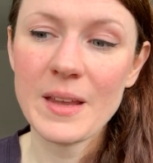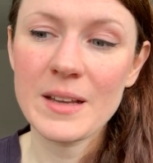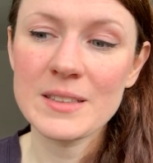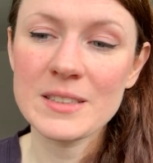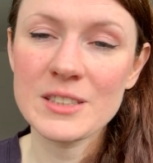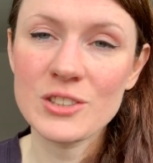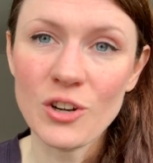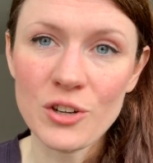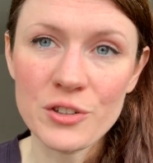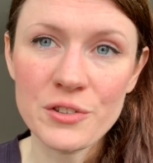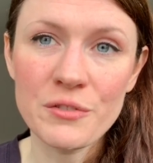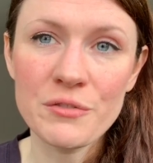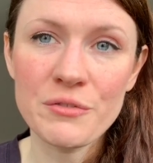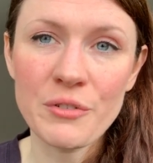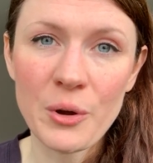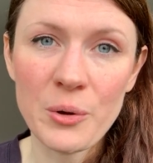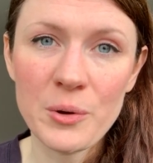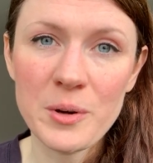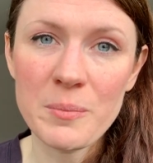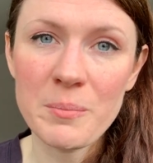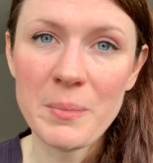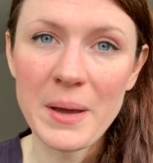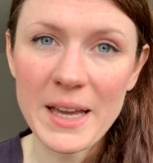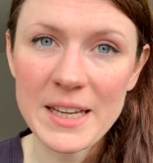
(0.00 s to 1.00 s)
started
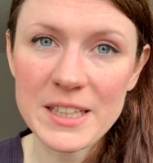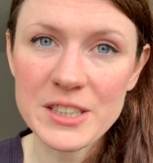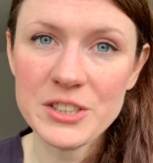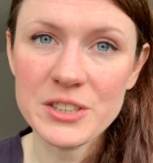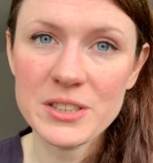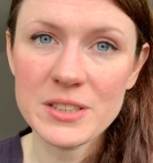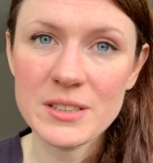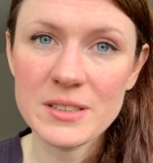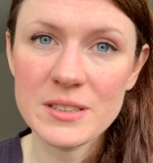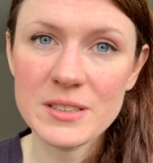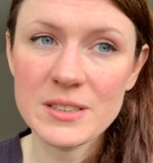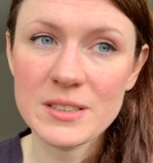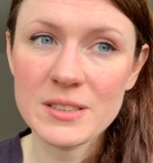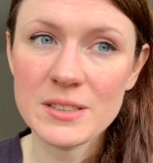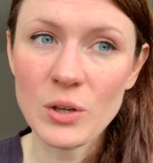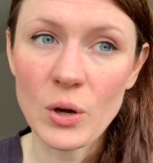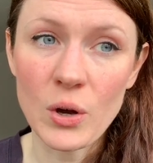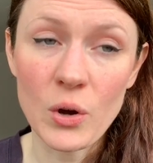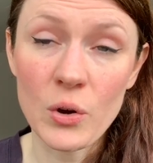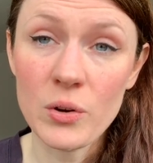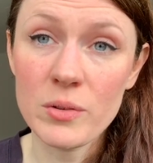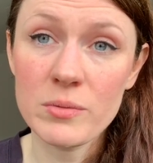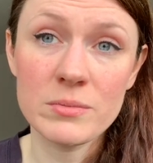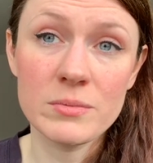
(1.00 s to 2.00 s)
phoning patients.
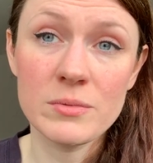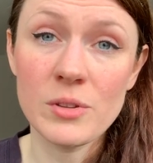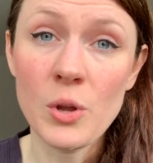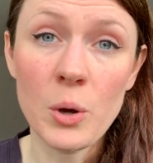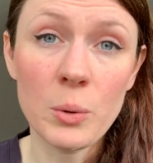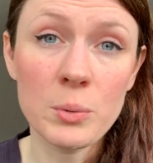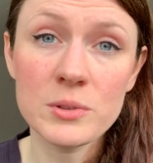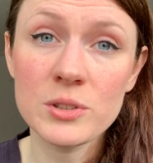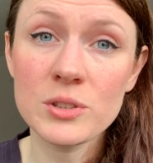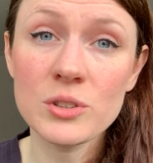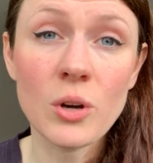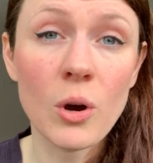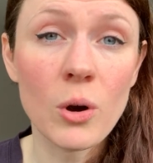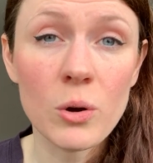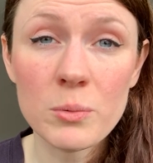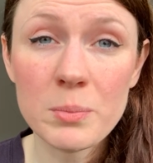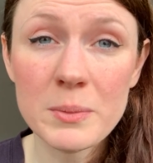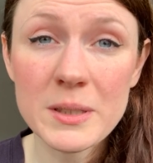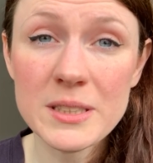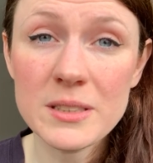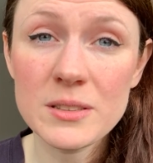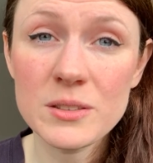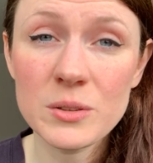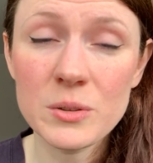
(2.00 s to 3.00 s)
No one's told
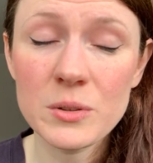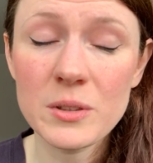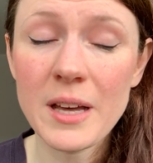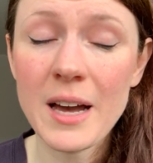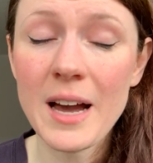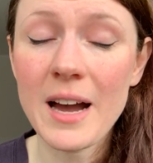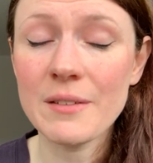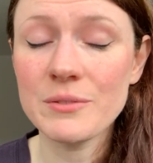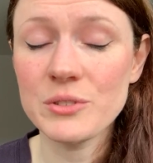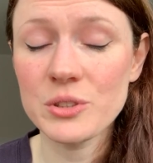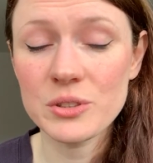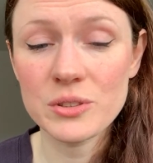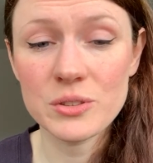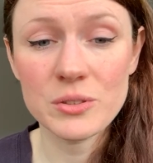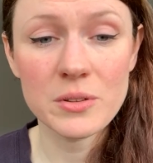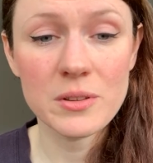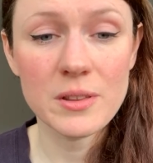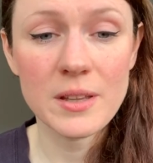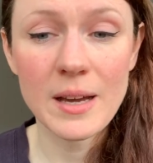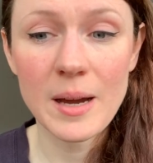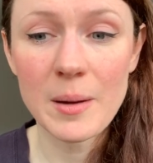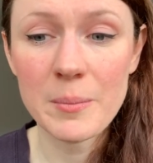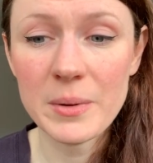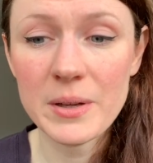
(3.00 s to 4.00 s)
me to do that. I've just
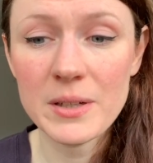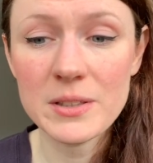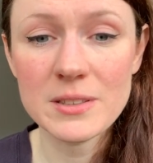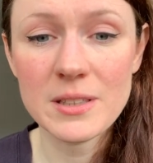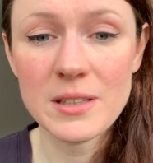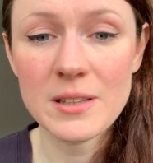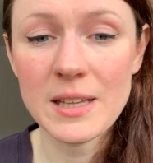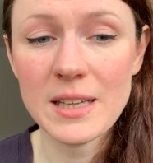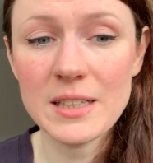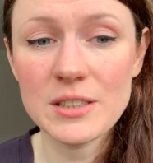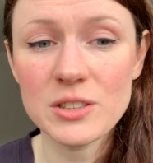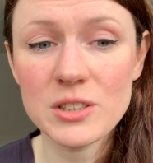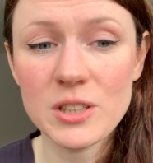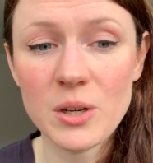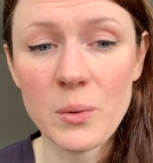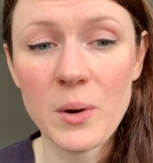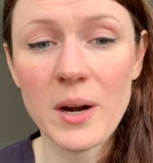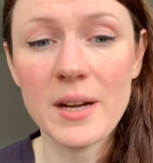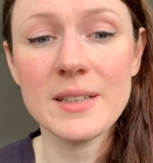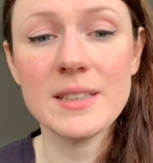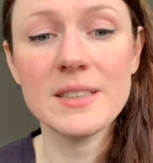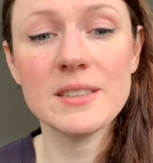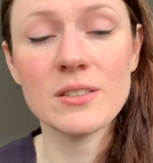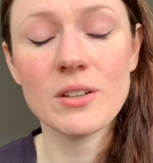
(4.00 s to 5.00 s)
done that because I think, you know what,
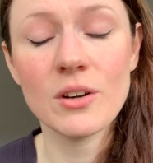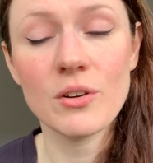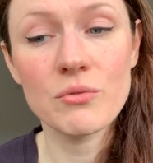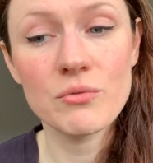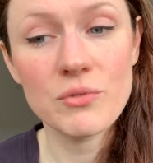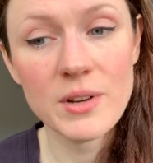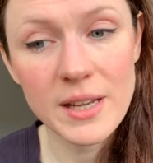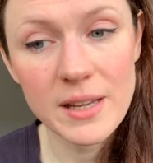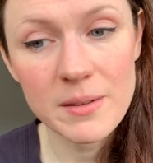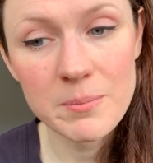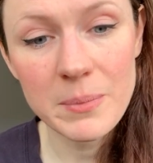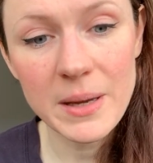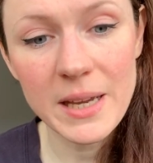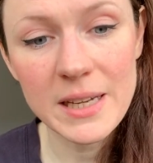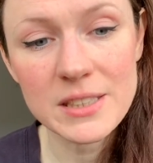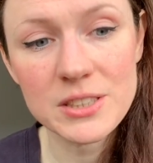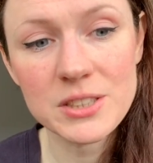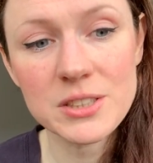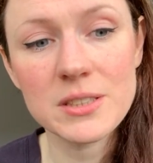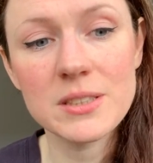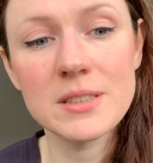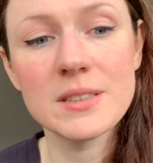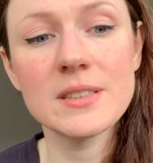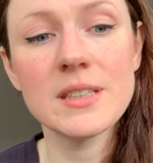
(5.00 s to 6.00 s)
I need to start ringing
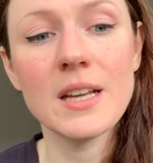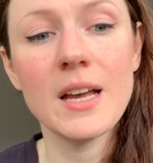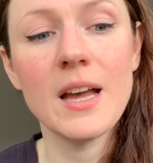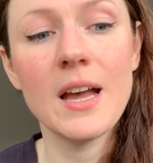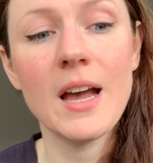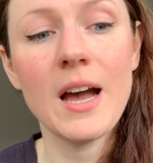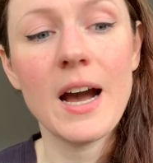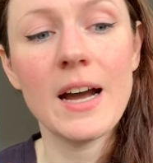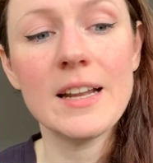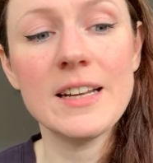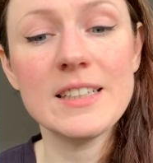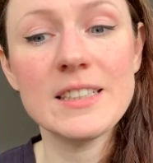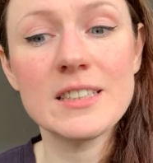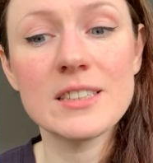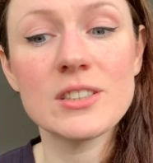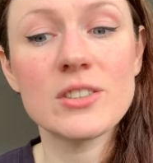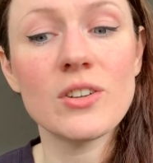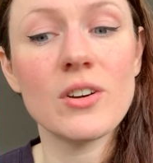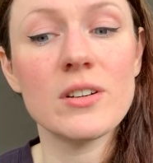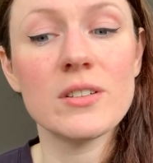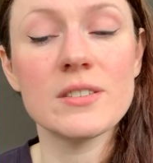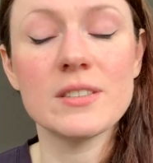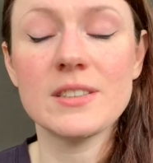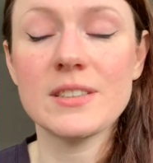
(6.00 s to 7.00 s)
patients. I need to
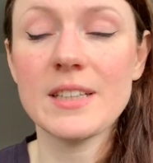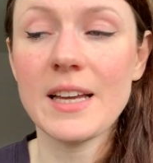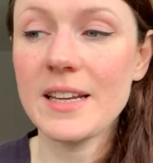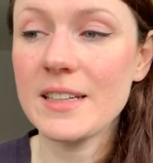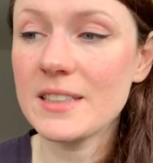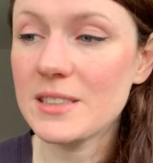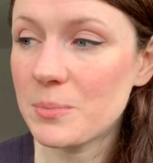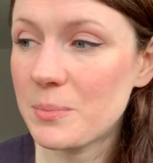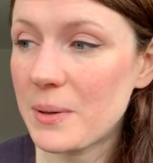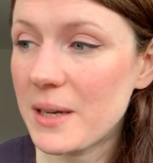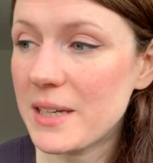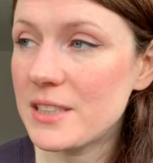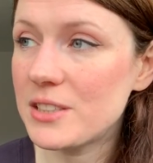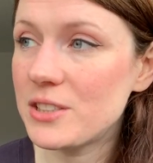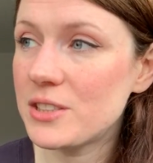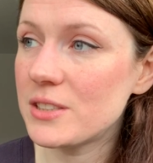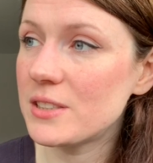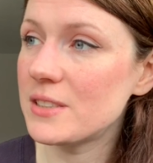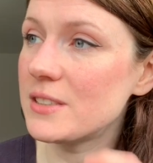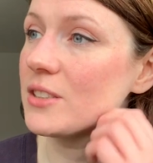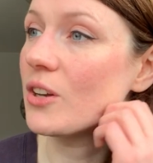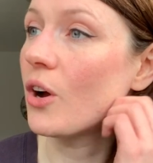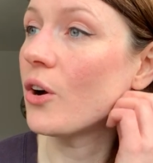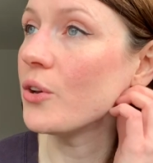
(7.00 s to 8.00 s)
start saying to
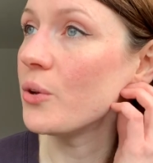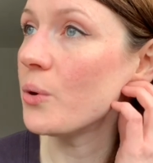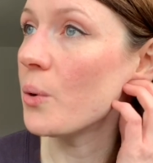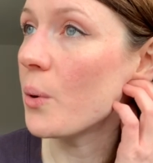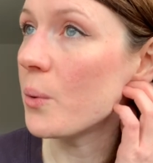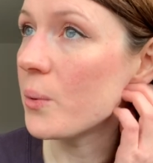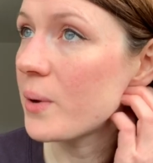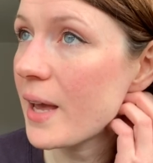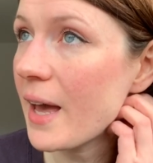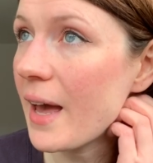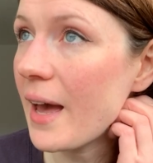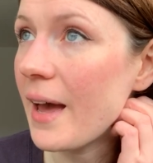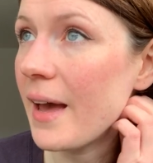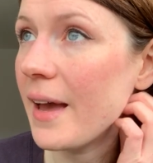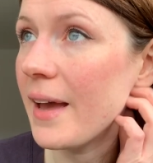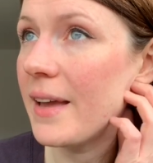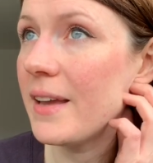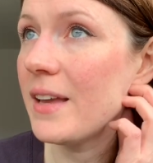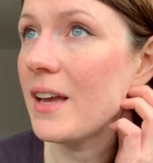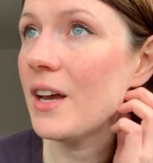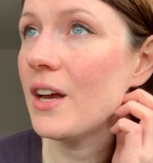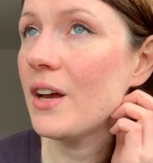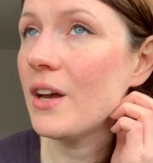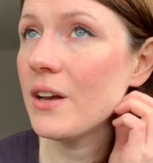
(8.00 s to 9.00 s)
patients, are you
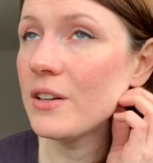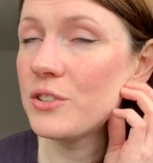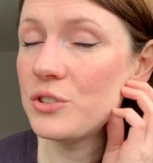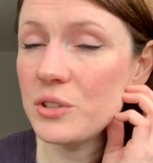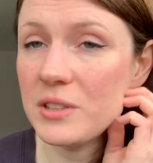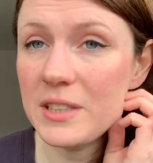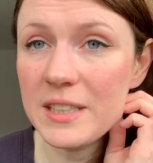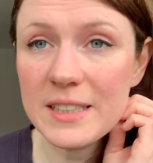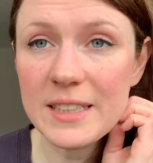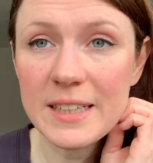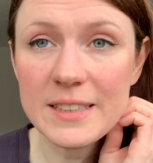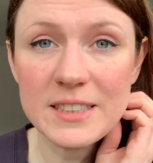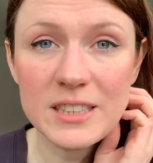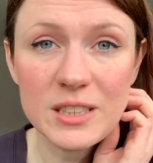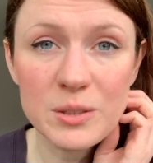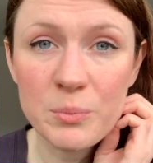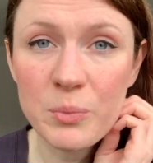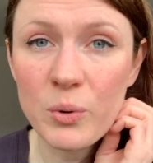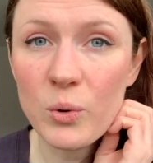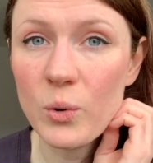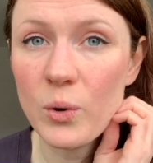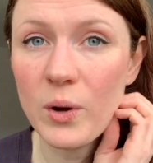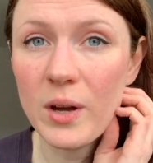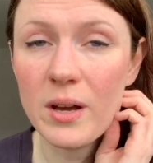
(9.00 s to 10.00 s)
okay? Do you need any
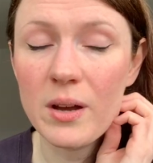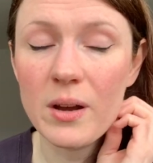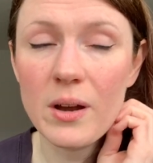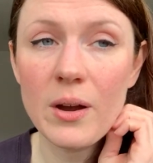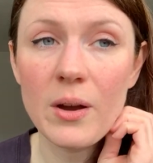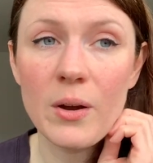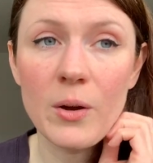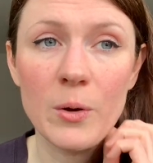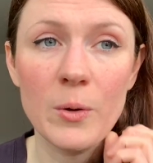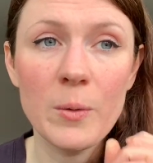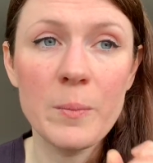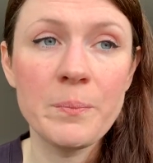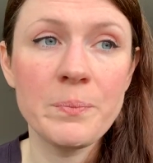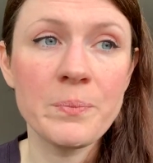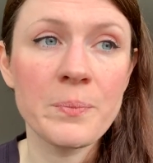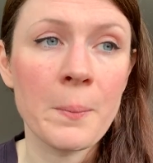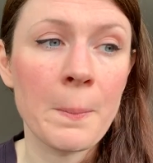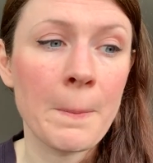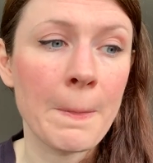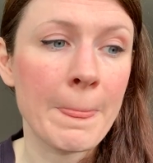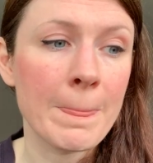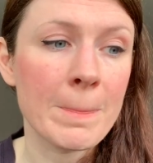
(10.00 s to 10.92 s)
support at home?